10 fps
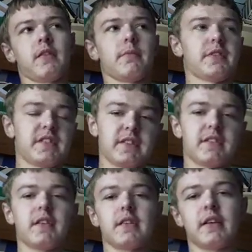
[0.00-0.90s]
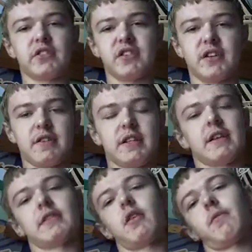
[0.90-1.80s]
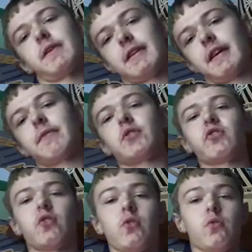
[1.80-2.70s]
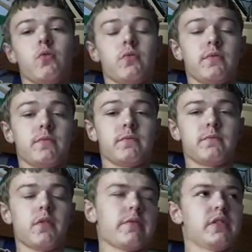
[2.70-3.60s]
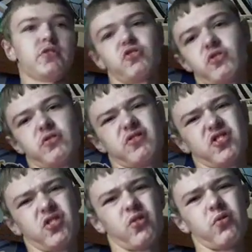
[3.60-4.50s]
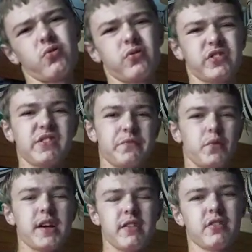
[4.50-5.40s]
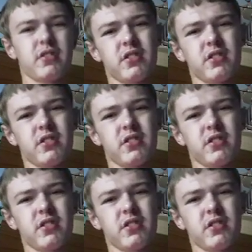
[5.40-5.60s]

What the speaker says: I'll be 16 next year, and then I'll be leaving school probably in June or somewhere.